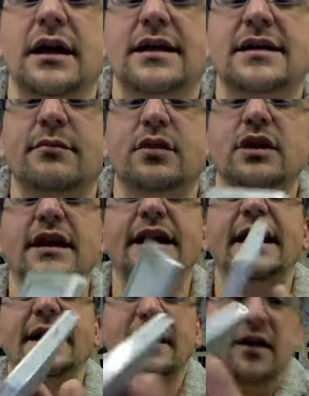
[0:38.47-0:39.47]
I'm looking
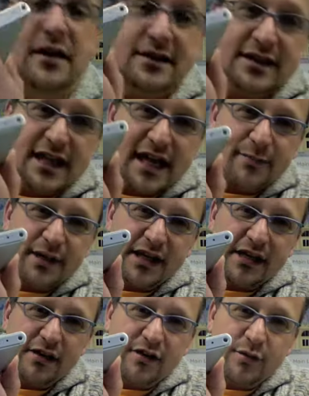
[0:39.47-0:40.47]
at it, on top
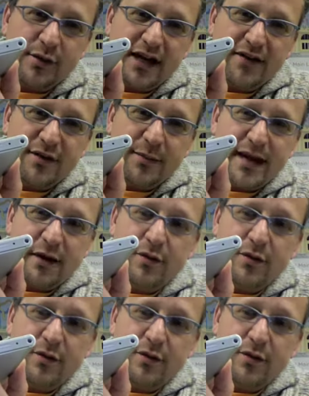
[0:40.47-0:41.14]
here we have the power